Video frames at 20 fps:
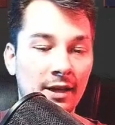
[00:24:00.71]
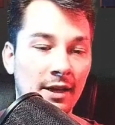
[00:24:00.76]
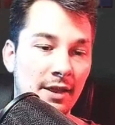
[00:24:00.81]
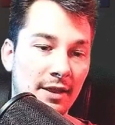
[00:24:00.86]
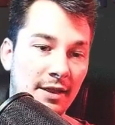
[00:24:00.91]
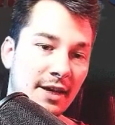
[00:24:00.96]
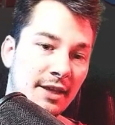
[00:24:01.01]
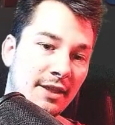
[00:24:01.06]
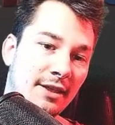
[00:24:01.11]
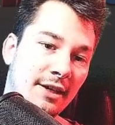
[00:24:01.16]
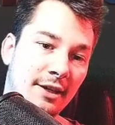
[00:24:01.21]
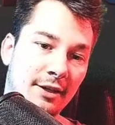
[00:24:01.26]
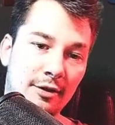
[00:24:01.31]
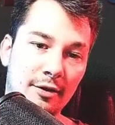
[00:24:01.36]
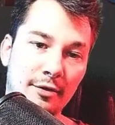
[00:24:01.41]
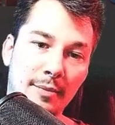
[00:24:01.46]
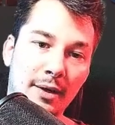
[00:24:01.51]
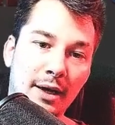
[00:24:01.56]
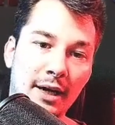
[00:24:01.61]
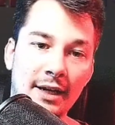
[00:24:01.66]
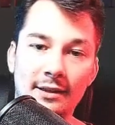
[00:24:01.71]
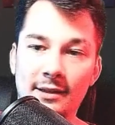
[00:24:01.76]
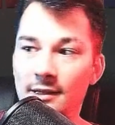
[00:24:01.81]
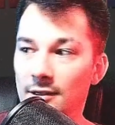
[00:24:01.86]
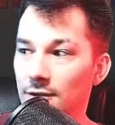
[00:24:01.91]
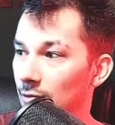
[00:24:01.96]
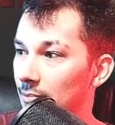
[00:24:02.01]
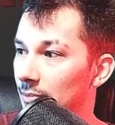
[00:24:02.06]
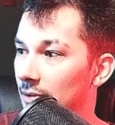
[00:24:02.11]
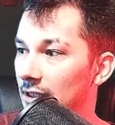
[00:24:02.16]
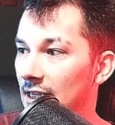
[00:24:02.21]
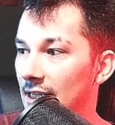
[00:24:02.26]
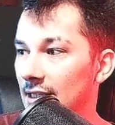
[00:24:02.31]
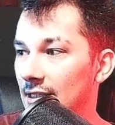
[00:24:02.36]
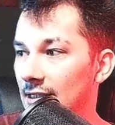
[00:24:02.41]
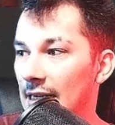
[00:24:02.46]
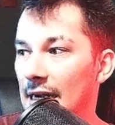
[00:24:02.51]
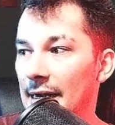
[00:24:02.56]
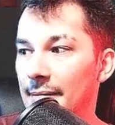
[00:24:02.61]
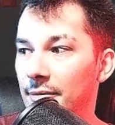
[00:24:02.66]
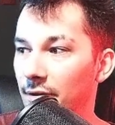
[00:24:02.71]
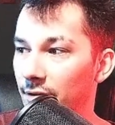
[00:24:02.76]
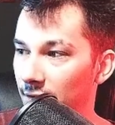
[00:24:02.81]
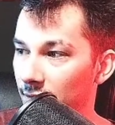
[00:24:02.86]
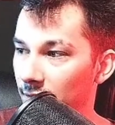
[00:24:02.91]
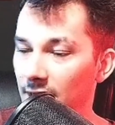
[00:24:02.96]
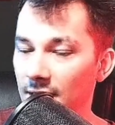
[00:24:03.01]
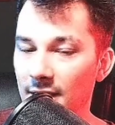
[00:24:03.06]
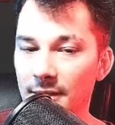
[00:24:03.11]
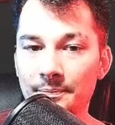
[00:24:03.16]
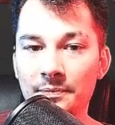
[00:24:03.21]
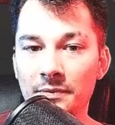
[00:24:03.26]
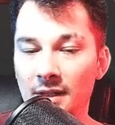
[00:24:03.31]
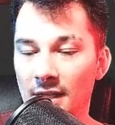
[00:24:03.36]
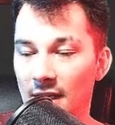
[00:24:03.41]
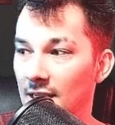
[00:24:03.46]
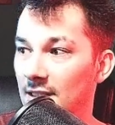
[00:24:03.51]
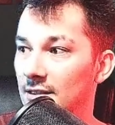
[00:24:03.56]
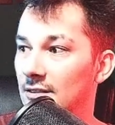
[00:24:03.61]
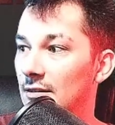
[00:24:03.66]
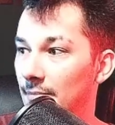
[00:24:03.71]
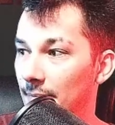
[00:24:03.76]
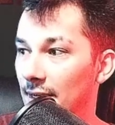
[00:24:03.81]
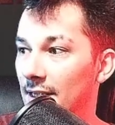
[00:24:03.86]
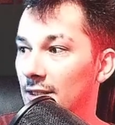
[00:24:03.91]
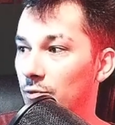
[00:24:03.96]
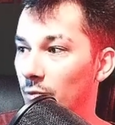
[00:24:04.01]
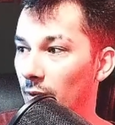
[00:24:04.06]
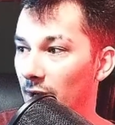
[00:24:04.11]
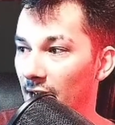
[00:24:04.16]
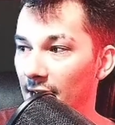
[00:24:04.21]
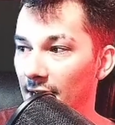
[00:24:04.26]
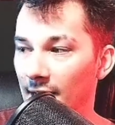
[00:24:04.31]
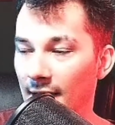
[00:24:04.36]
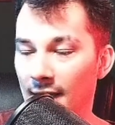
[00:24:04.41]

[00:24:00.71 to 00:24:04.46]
They think in their mind that duplicating Diablo 3 is the best way.